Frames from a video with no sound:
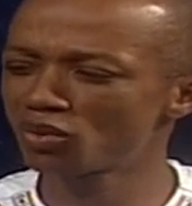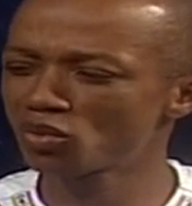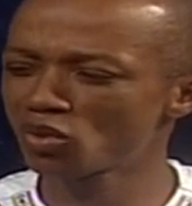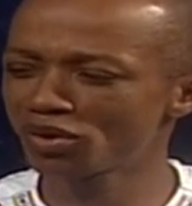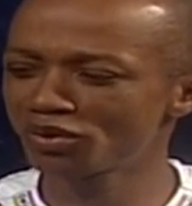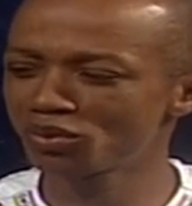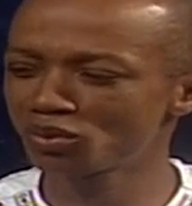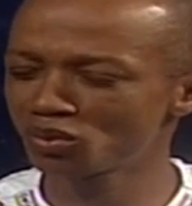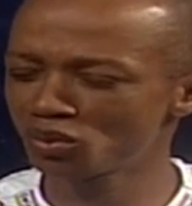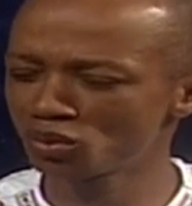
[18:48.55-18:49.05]

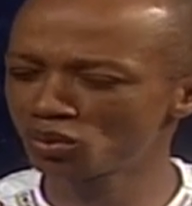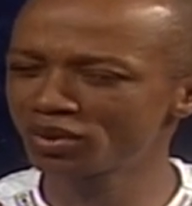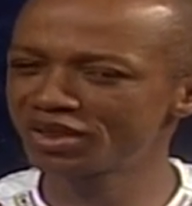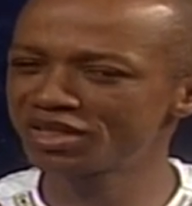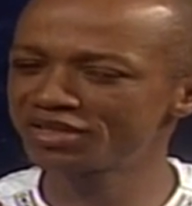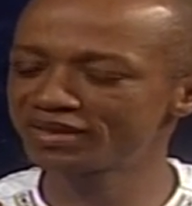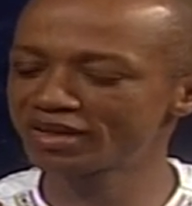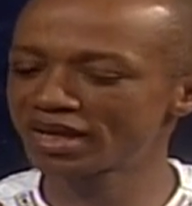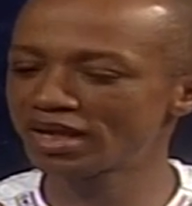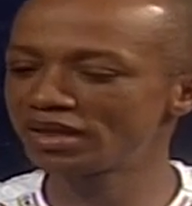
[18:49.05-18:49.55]
What what
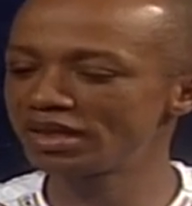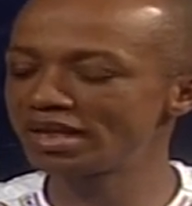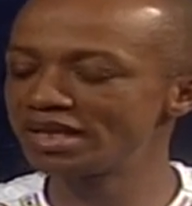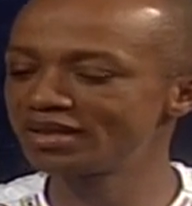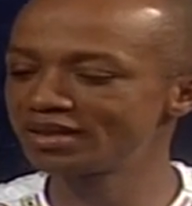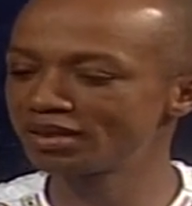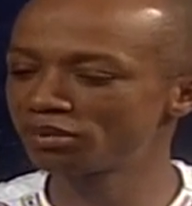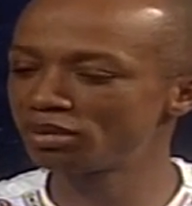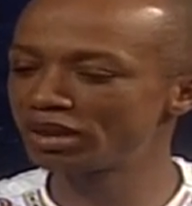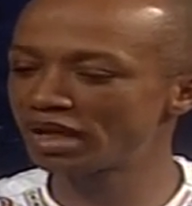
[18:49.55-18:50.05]
exactly
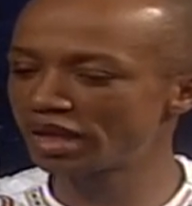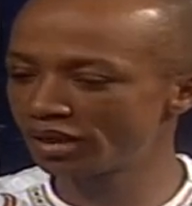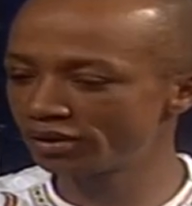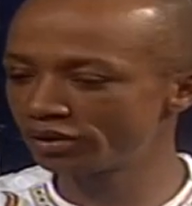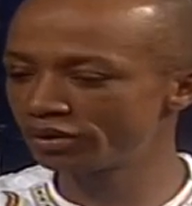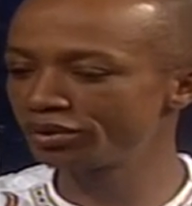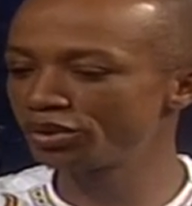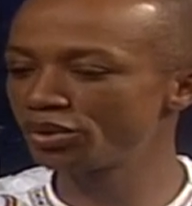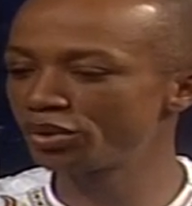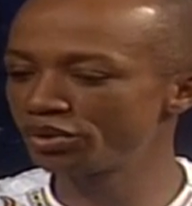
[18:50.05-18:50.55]
is a
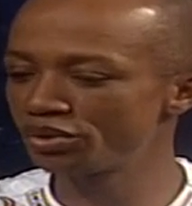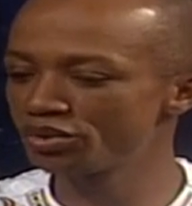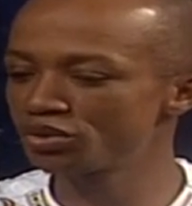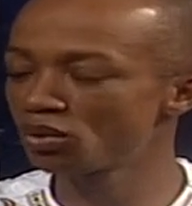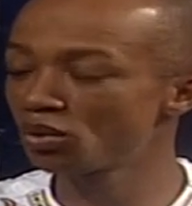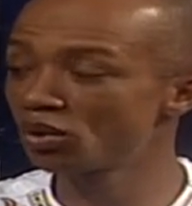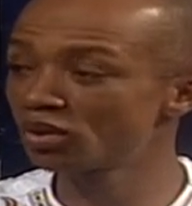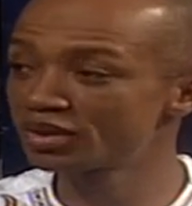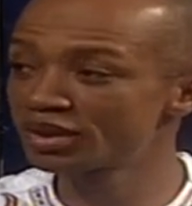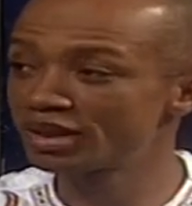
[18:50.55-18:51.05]
plan going
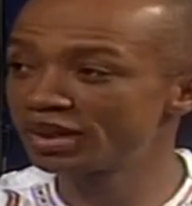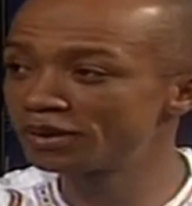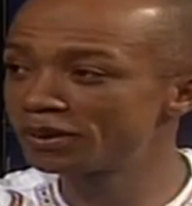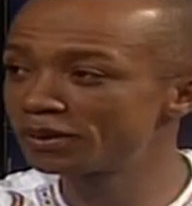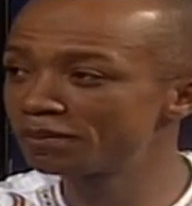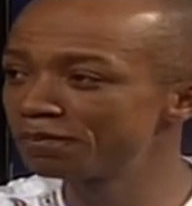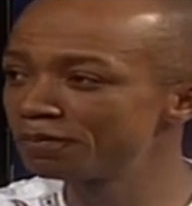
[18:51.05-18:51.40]
towards it?